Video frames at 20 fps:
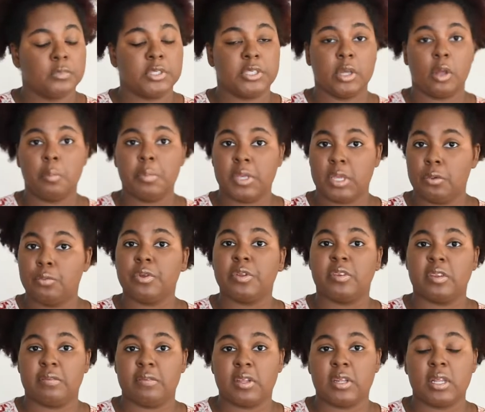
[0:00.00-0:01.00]
They'll be
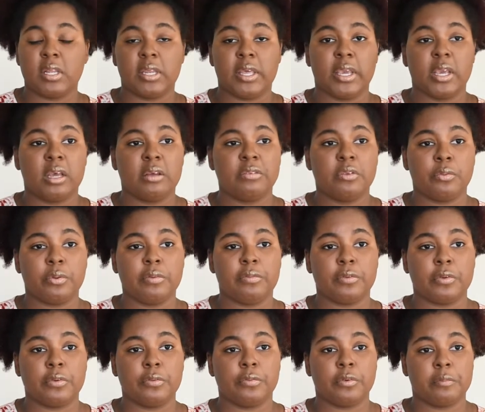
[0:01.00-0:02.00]
receiving the link of the
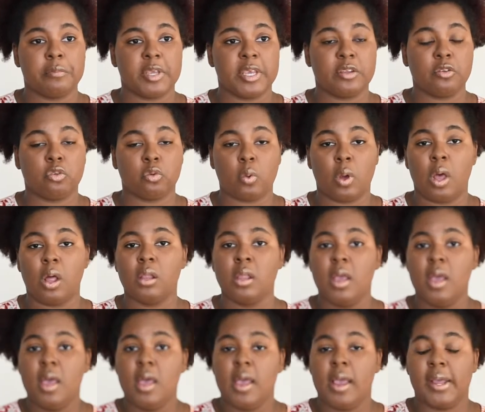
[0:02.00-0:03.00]
review from me as well.
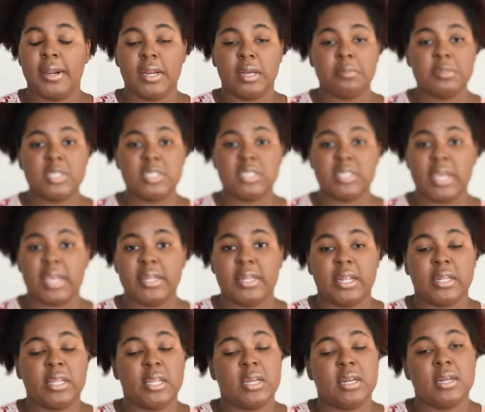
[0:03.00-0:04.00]
And I'm going to say
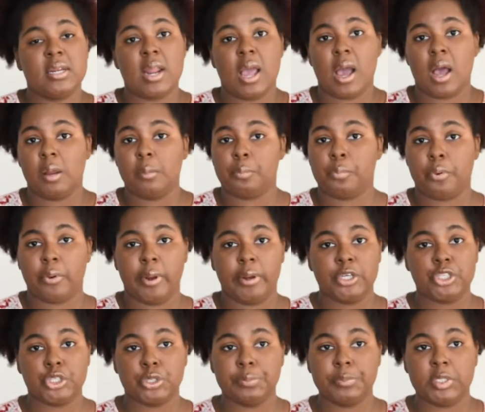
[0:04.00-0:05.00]
they did not
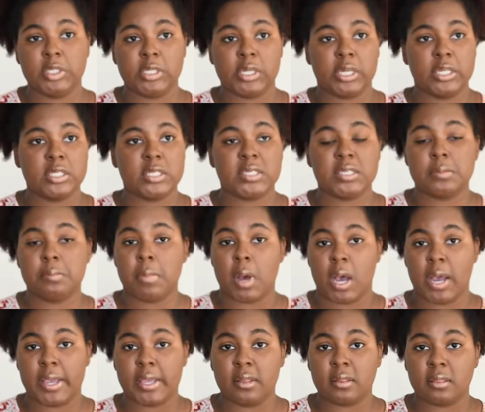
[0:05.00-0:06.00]
pressure me into
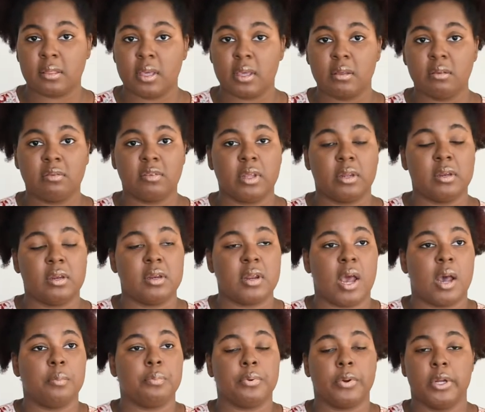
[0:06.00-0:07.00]
buying things. They did
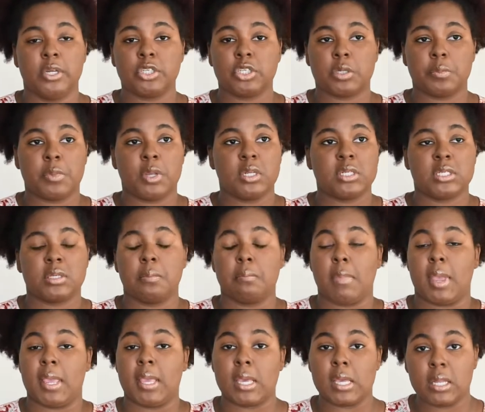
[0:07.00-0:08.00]
not pressure me into
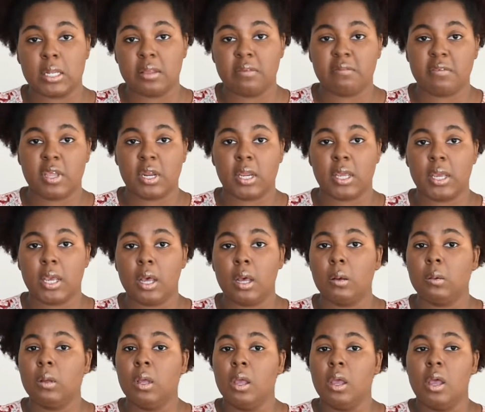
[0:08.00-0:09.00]
making the
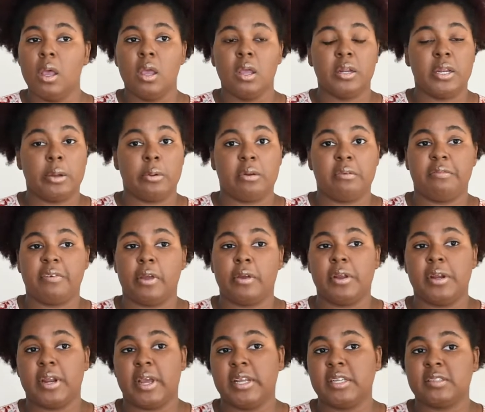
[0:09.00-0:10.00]
video. They were
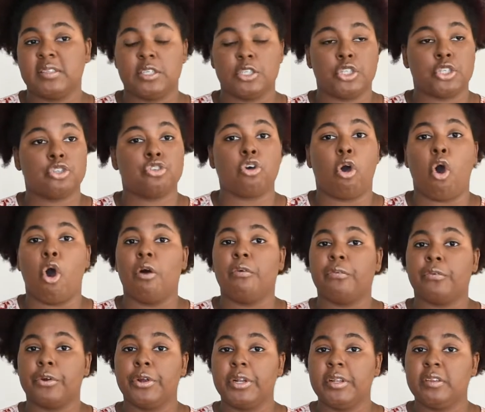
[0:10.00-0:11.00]
very nice. They just
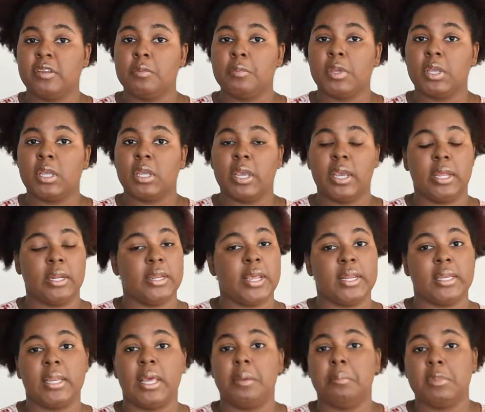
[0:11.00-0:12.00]
offered to me and
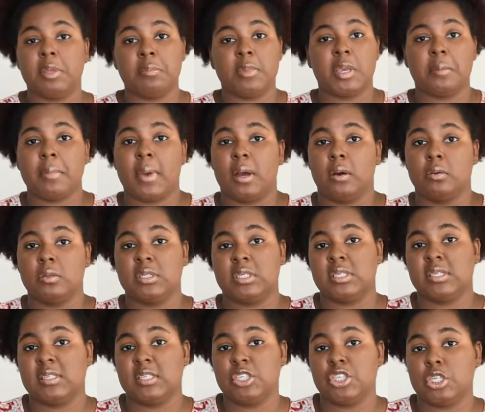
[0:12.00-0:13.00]
they let me make my own
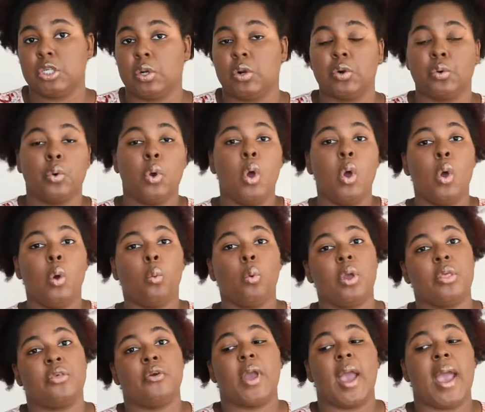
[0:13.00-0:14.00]
decision on
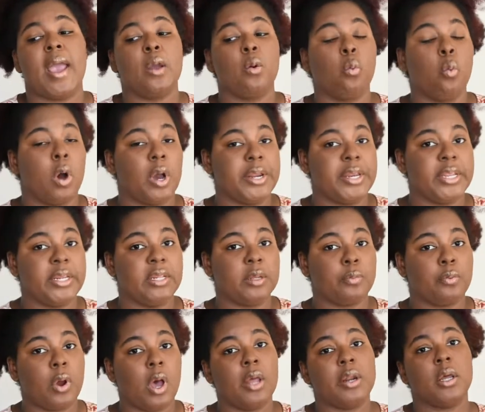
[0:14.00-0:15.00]
whether I wanted the
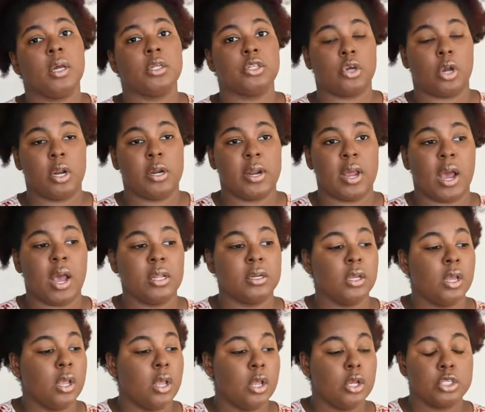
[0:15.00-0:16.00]
product or not.
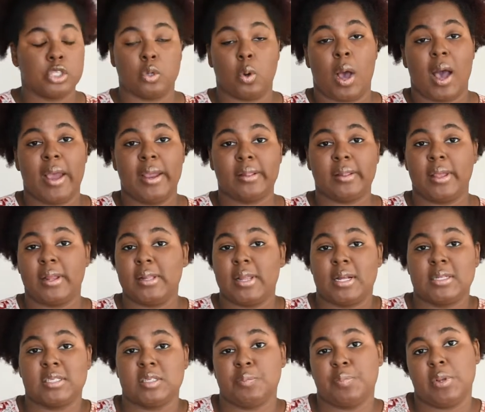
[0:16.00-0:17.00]
So I think
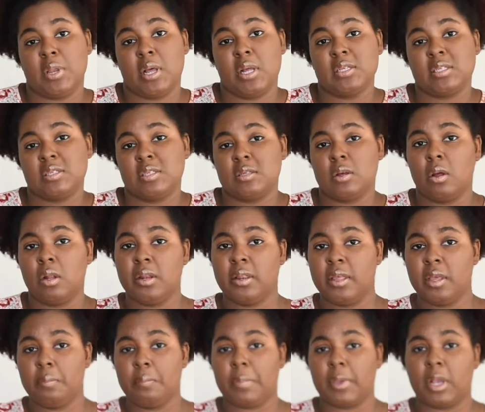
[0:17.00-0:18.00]
that's a plus on
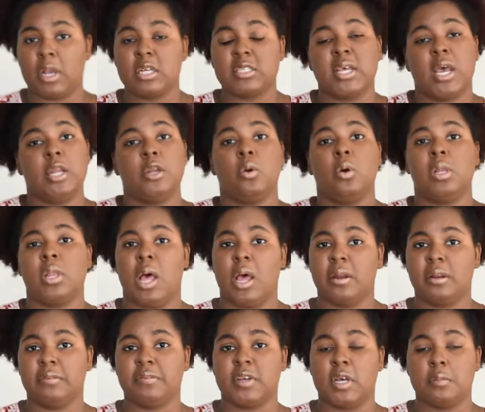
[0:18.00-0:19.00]
them, because I know a
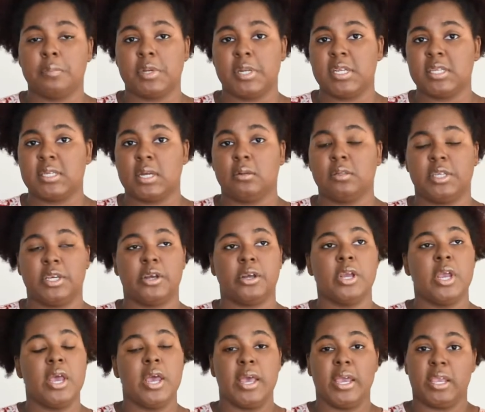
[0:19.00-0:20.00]
lot of companies out
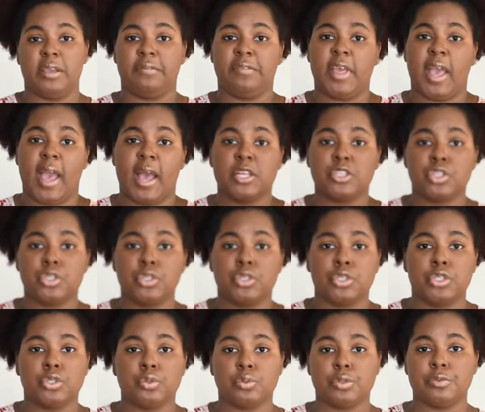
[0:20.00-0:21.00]
there, if they ask you
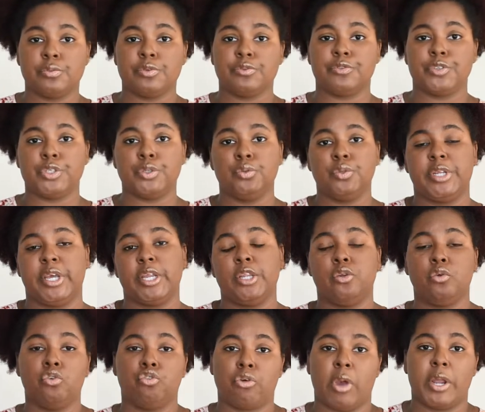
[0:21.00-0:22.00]
to do a review, they
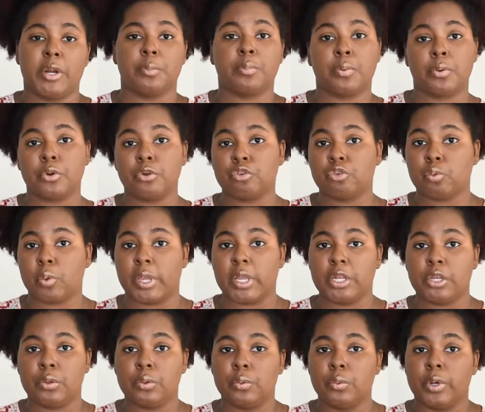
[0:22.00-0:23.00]
do try to
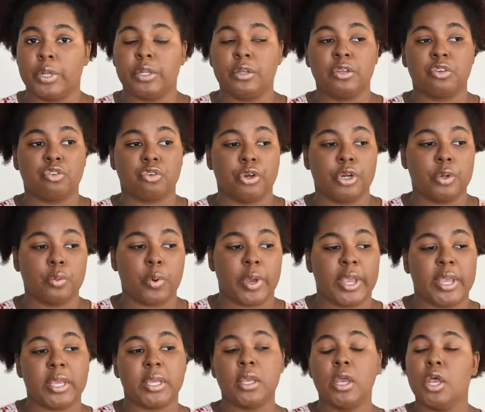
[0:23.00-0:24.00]
persuade you in a certain
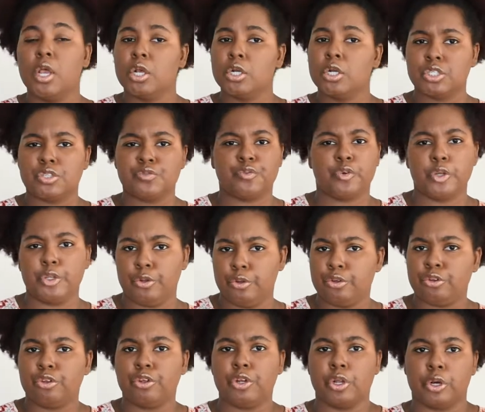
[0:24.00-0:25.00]
way for you
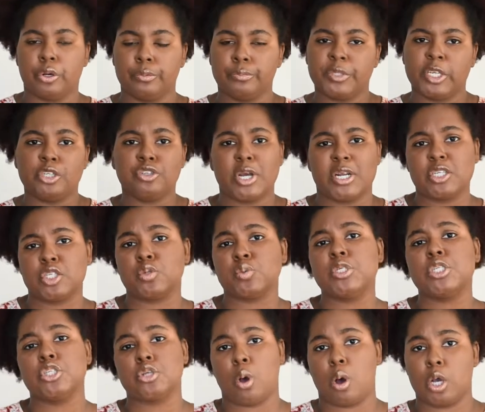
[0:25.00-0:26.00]
to, you know, they try to
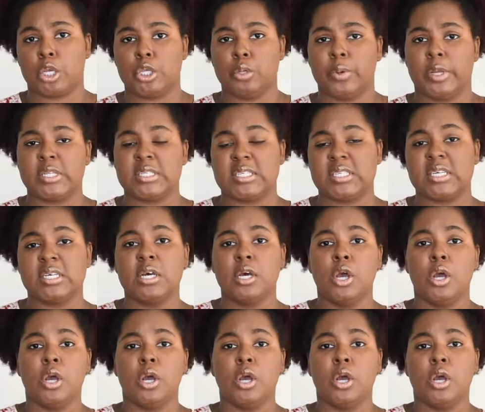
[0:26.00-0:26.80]
sweet talk you into